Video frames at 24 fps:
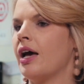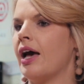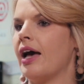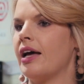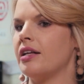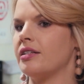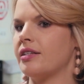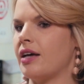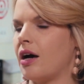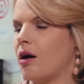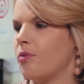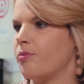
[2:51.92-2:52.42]
and to
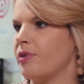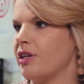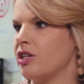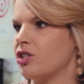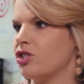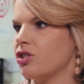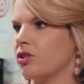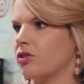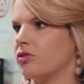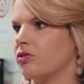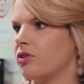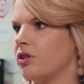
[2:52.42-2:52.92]
helping
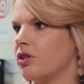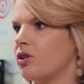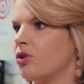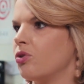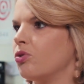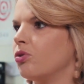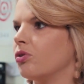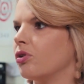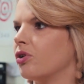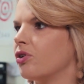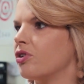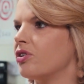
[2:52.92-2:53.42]
children who
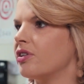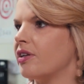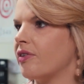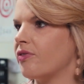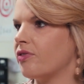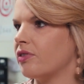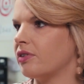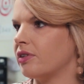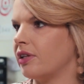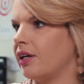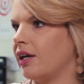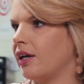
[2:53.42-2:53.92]
learn
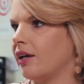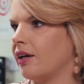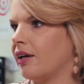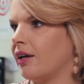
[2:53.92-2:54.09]
differently.